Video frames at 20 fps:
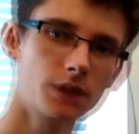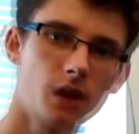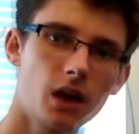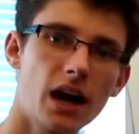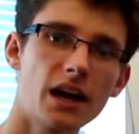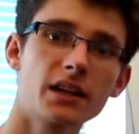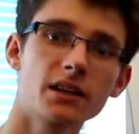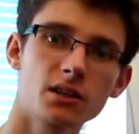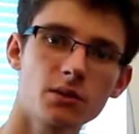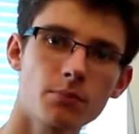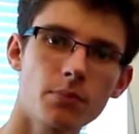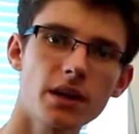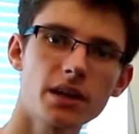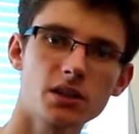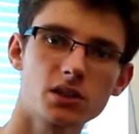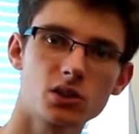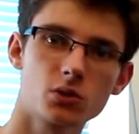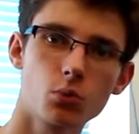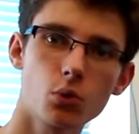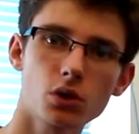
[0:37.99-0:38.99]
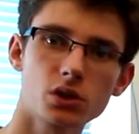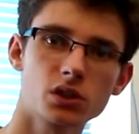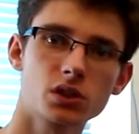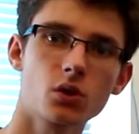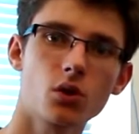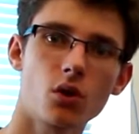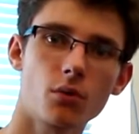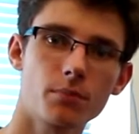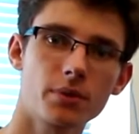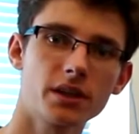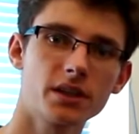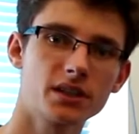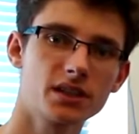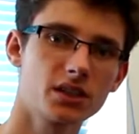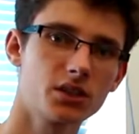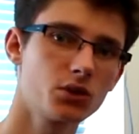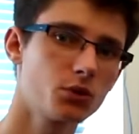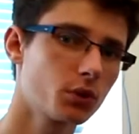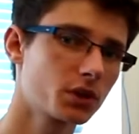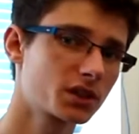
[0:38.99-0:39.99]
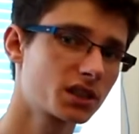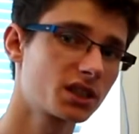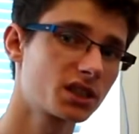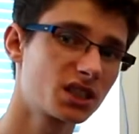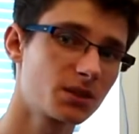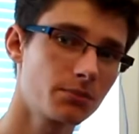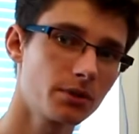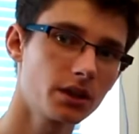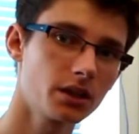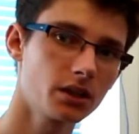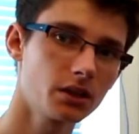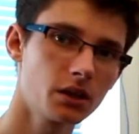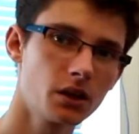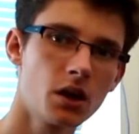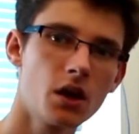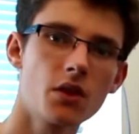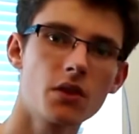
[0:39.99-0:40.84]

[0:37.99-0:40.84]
And it depends what sort of PC you want it to be,